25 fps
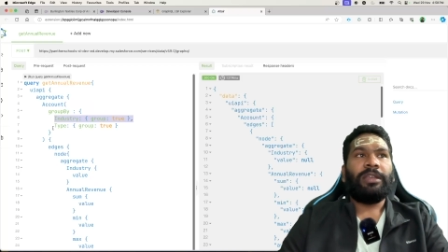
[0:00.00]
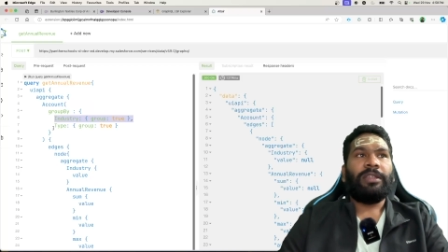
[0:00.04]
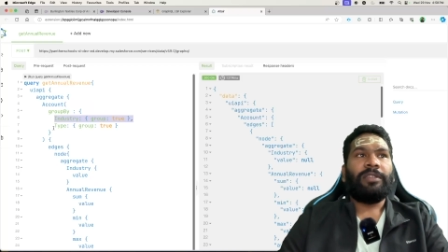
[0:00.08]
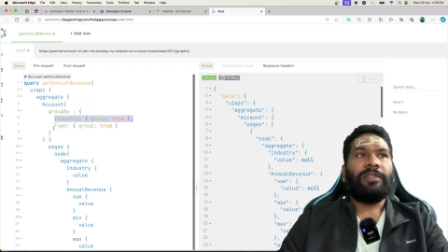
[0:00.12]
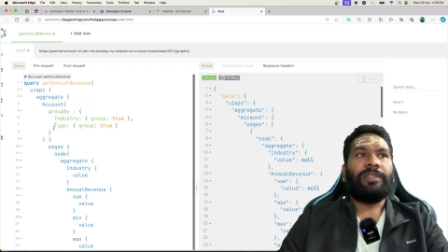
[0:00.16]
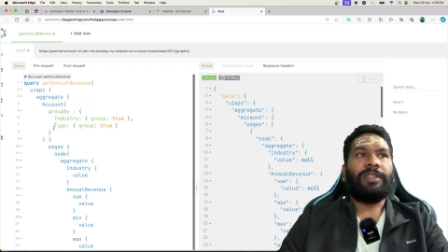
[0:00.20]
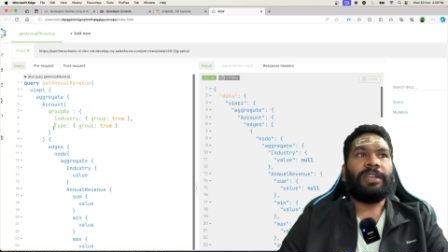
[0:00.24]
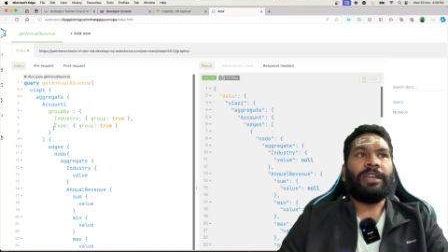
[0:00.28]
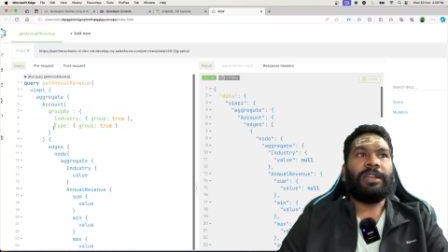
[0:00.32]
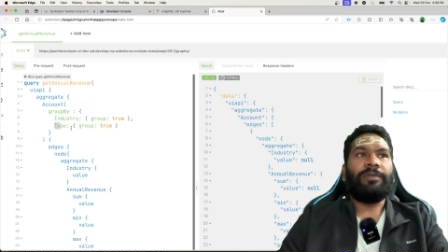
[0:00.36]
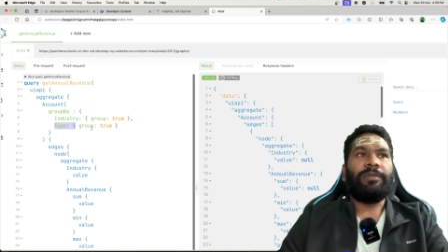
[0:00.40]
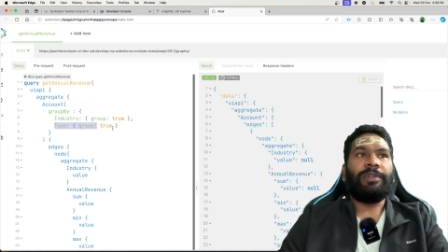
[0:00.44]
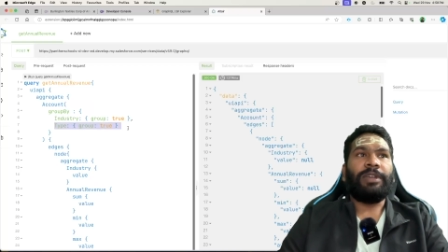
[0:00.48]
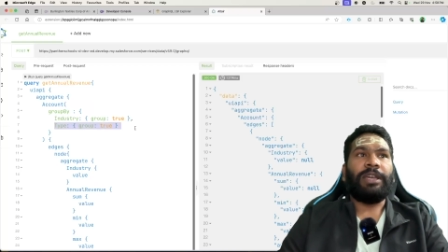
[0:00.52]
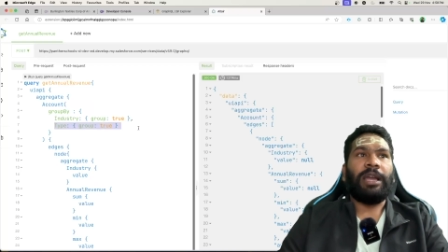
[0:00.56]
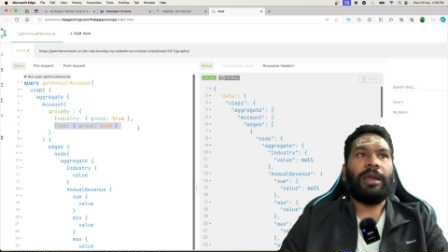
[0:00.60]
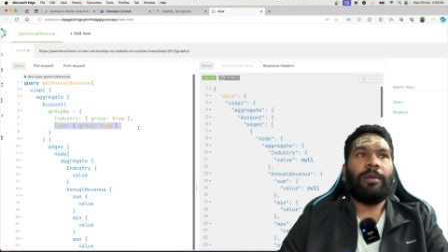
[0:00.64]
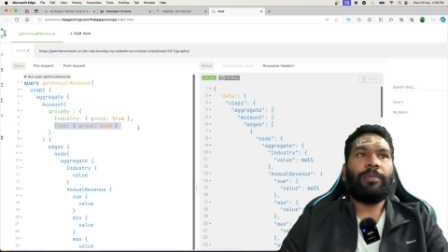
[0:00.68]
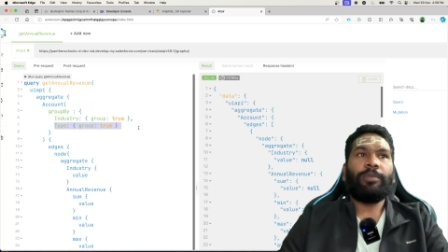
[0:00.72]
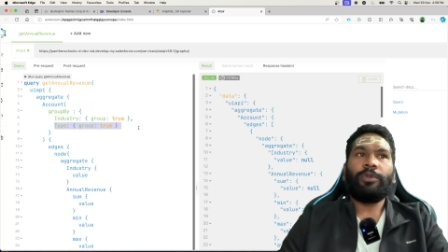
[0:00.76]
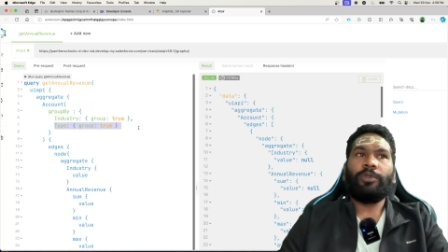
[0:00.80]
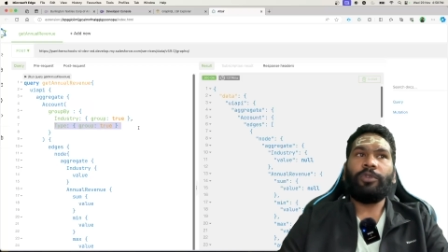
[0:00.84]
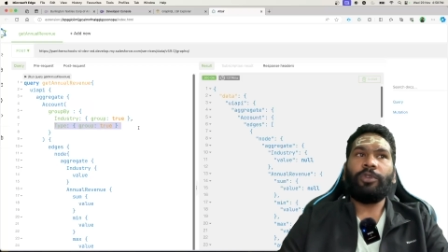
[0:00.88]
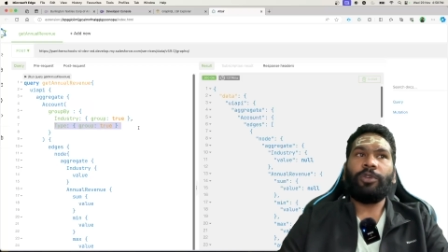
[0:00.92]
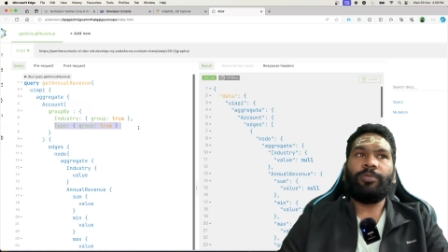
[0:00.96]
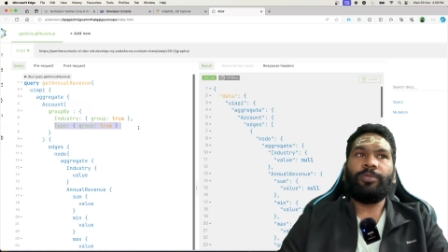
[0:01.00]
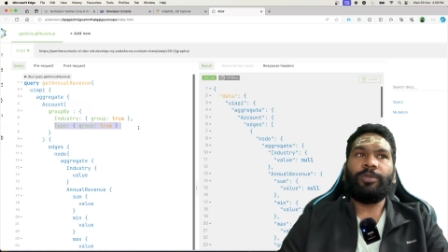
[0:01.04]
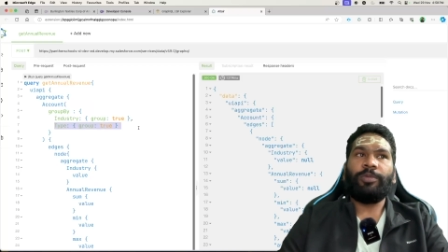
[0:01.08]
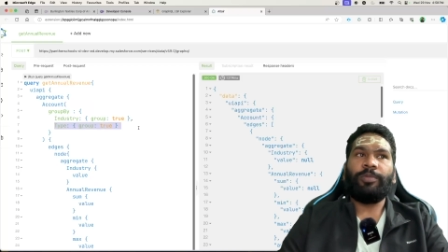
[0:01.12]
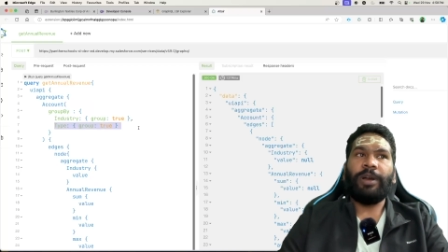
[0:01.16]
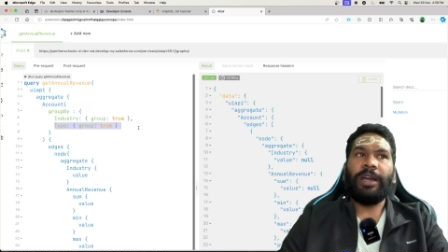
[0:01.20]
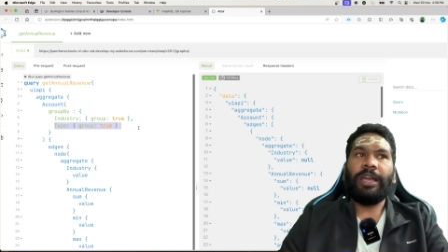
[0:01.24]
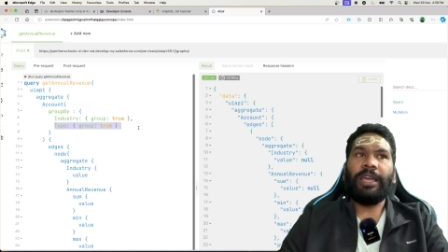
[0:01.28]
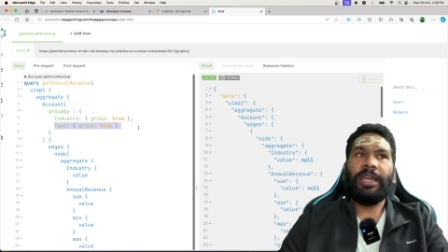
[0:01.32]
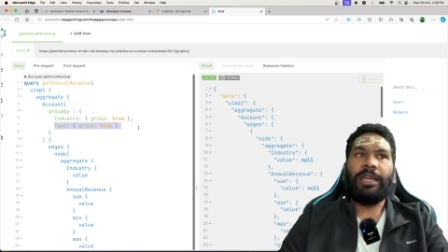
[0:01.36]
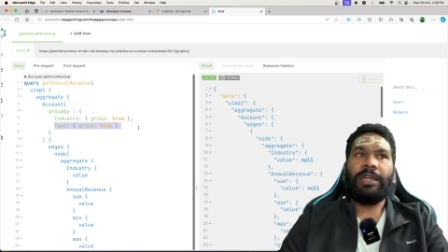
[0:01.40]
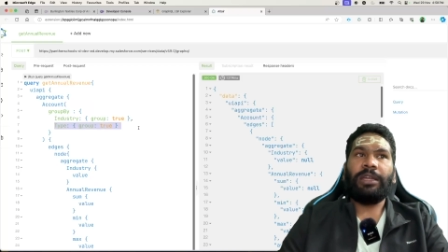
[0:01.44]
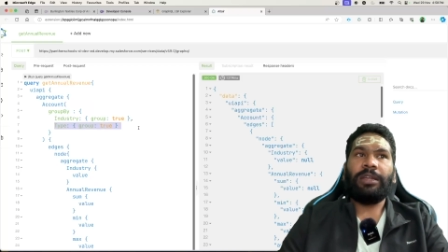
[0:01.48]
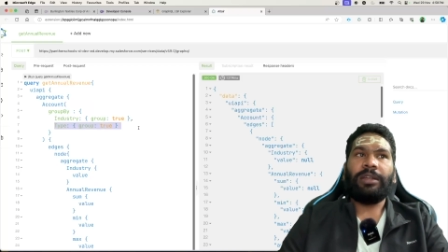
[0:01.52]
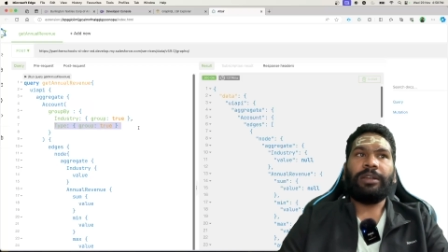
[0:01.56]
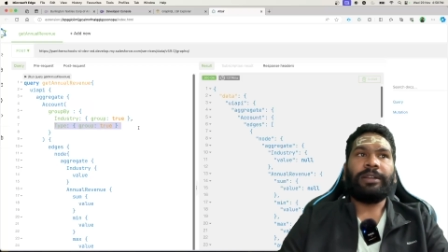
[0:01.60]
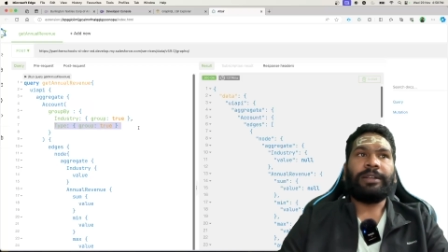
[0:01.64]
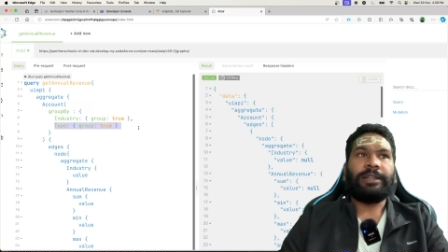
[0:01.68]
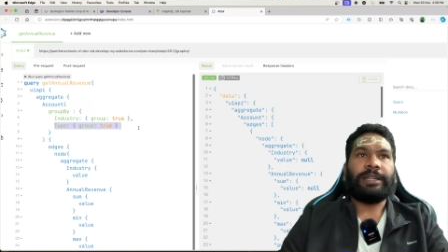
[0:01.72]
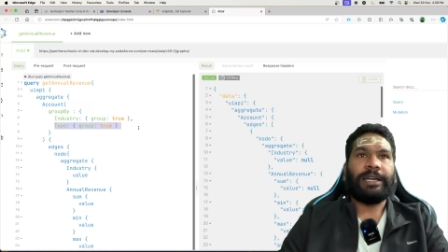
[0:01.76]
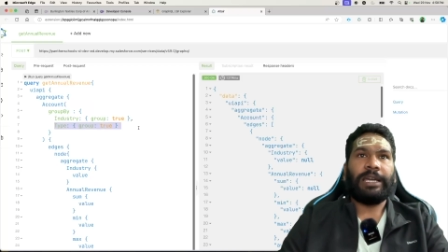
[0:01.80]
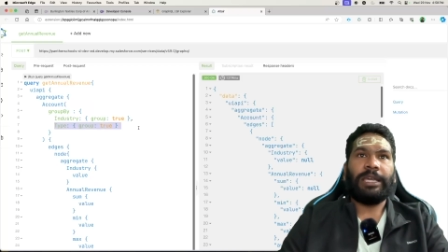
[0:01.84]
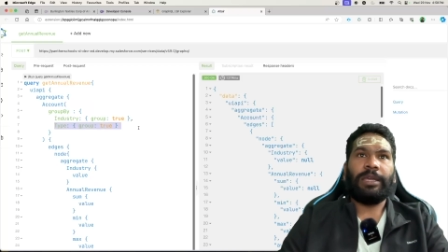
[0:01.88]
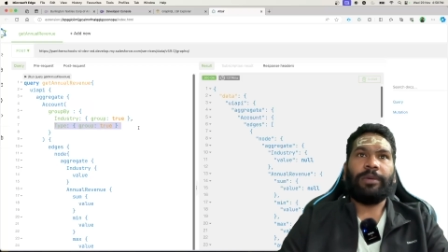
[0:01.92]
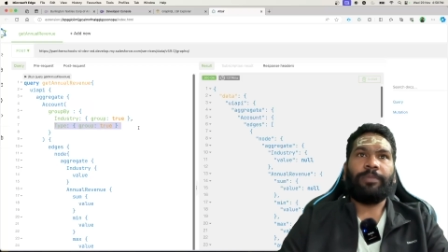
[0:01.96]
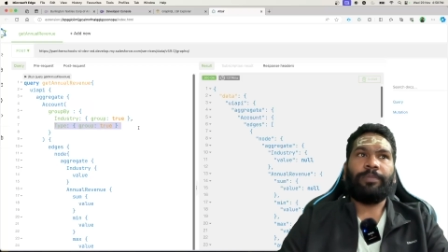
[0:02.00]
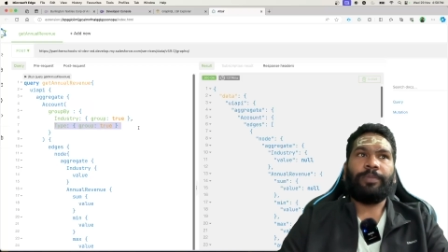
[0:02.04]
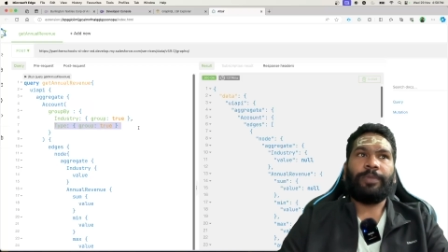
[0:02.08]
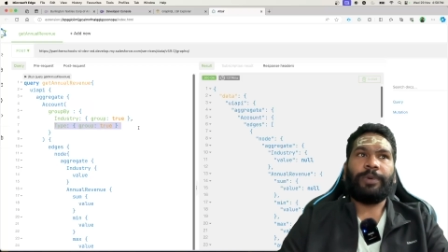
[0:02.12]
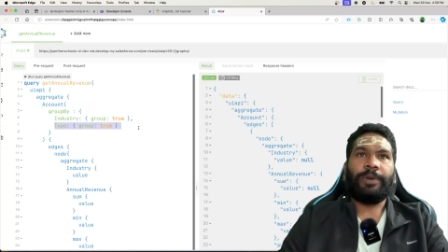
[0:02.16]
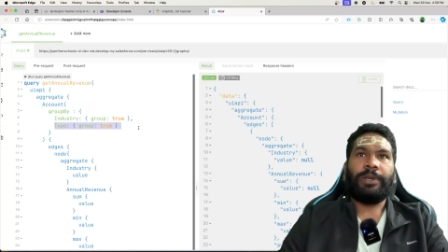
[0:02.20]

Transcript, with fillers: then we have grouped by type